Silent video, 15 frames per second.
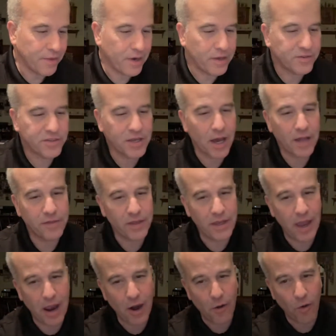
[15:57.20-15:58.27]
And then he's got
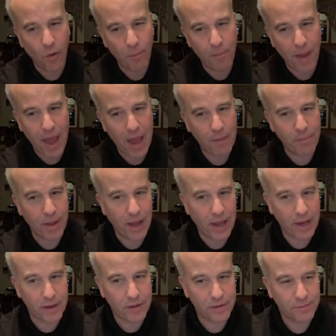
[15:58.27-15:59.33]
the arrow
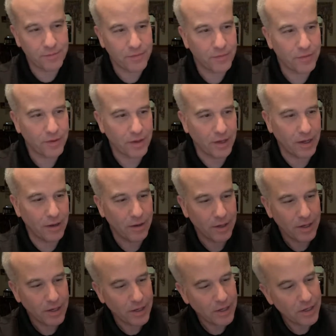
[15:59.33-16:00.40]
backpack. Okay.
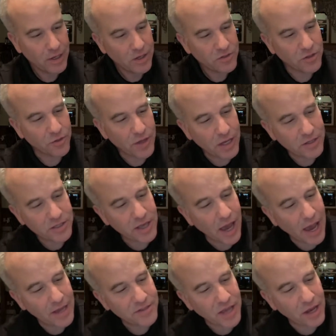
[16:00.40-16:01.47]
So these
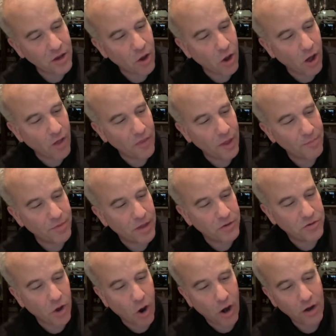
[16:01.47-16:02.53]
guys, I call them the
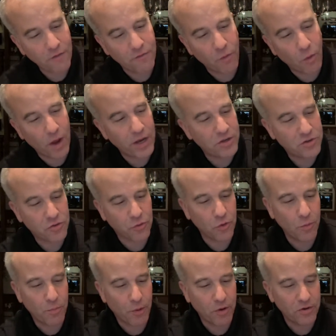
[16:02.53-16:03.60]
Dark Void
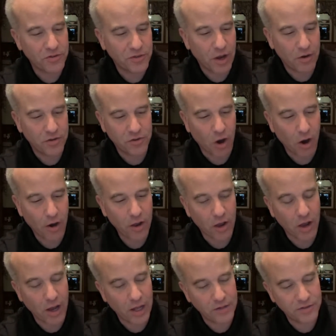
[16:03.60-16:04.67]
Troopers. They're
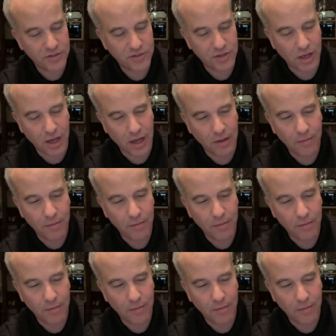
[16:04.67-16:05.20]
Darkon's